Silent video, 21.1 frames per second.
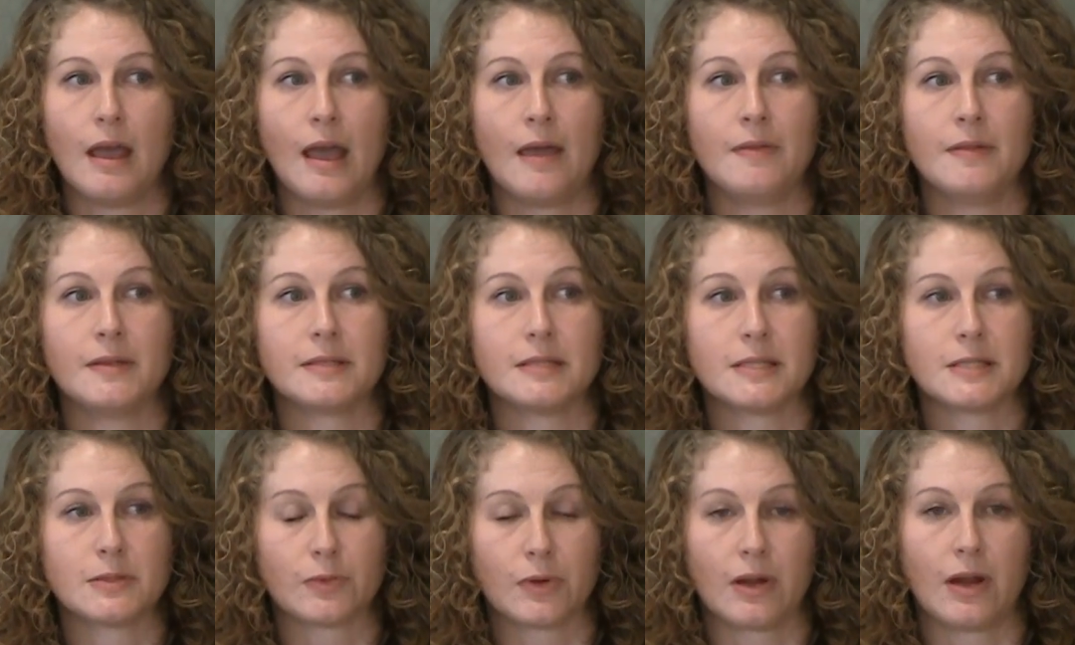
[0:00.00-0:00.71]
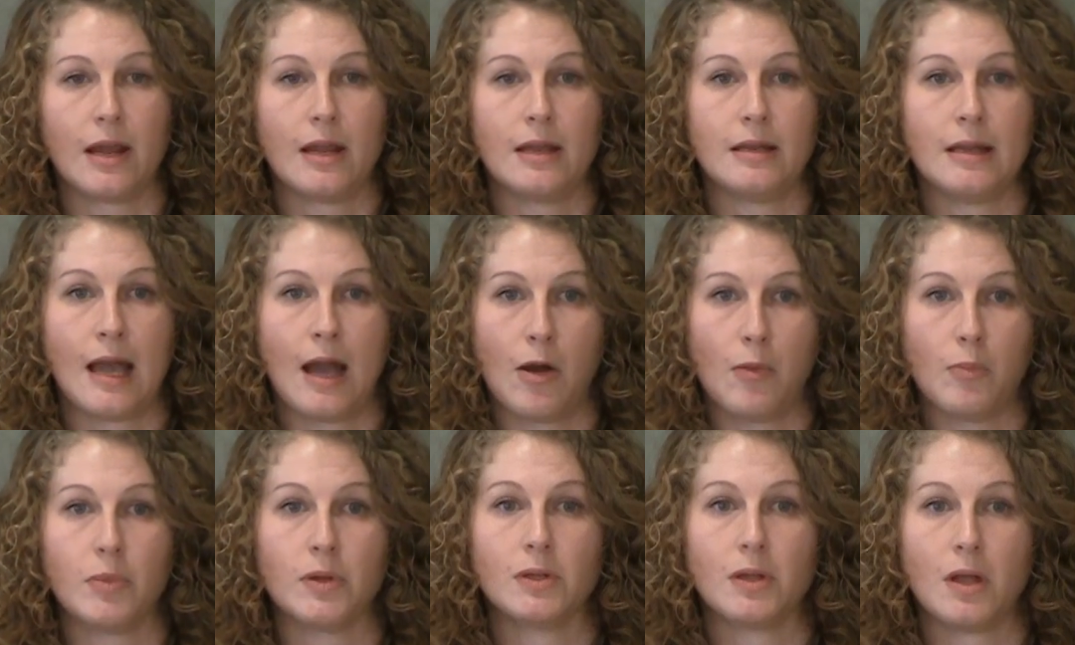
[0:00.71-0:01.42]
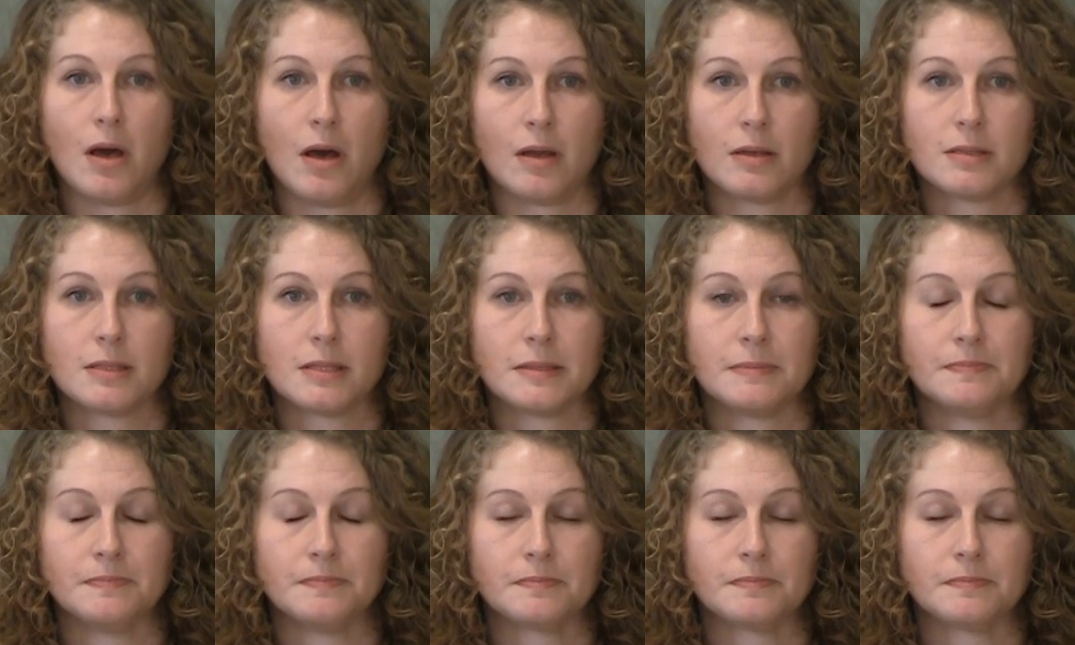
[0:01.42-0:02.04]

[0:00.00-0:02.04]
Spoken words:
and this is where I now belonged.